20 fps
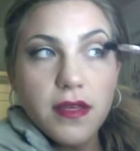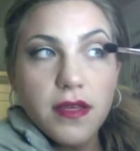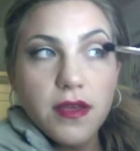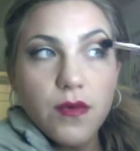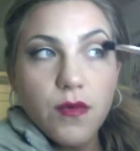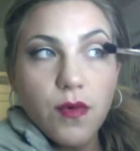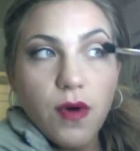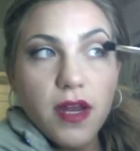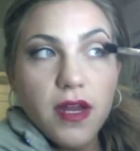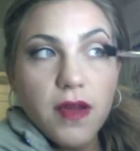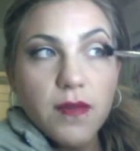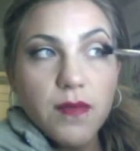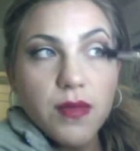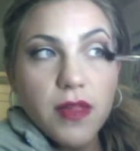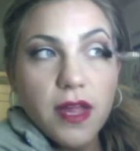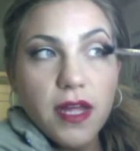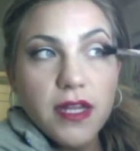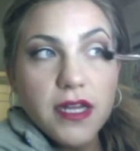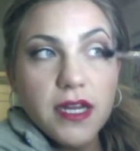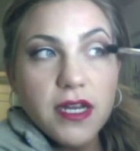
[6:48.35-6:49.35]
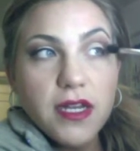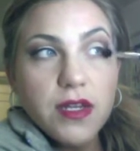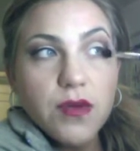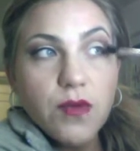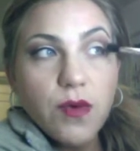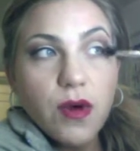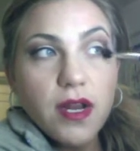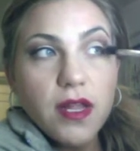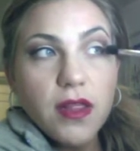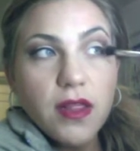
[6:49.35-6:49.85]
want it blended and you
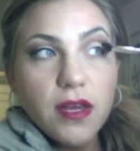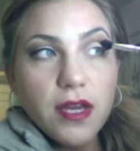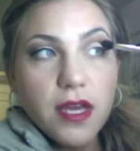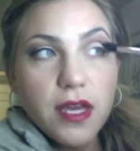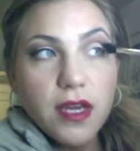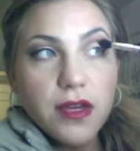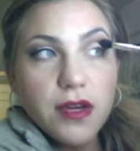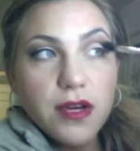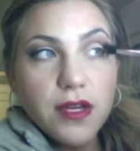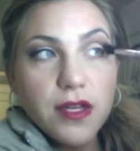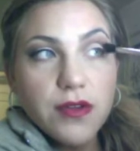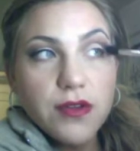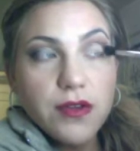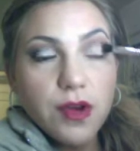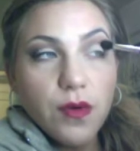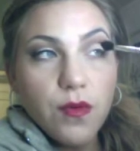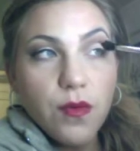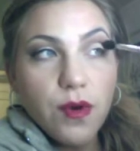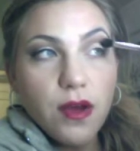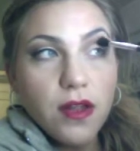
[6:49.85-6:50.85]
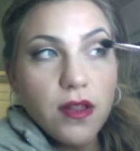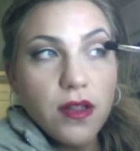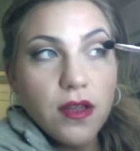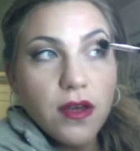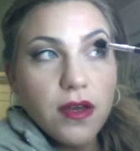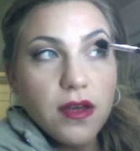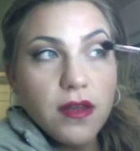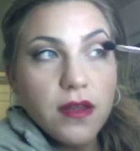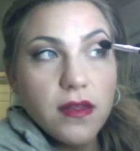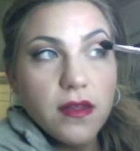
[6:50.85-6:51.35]
want it looking good. You don't want to
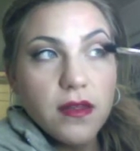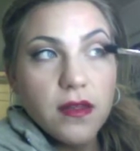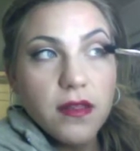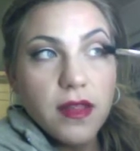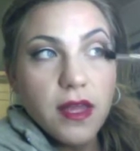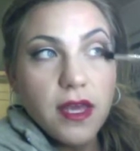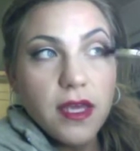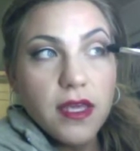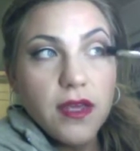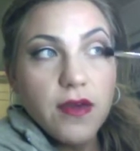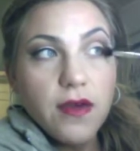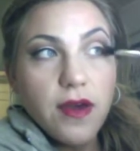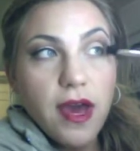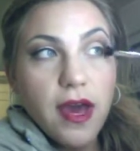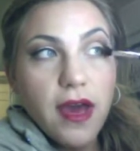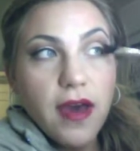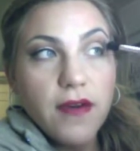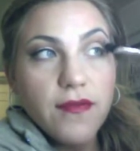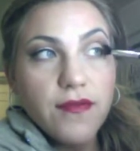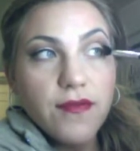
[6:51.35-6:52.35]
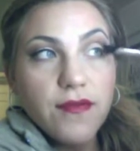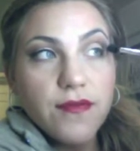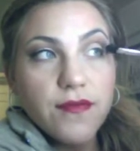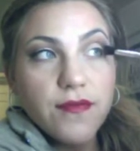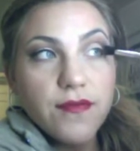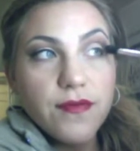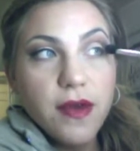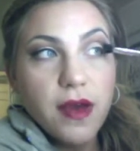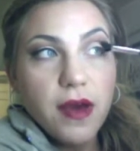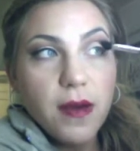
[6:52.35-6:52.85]
look like you have
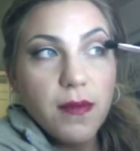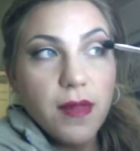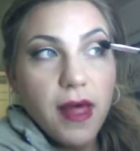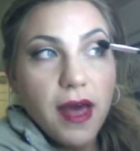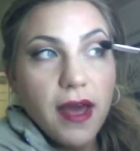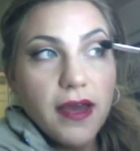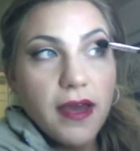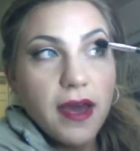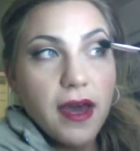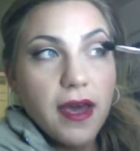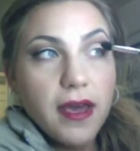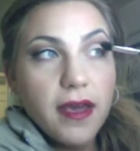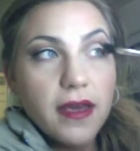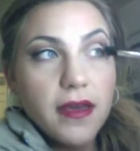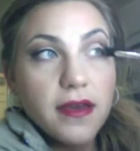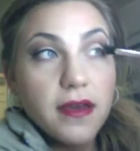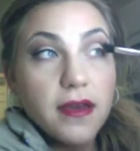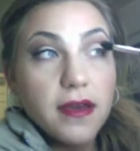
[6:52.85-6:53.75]
a black eye.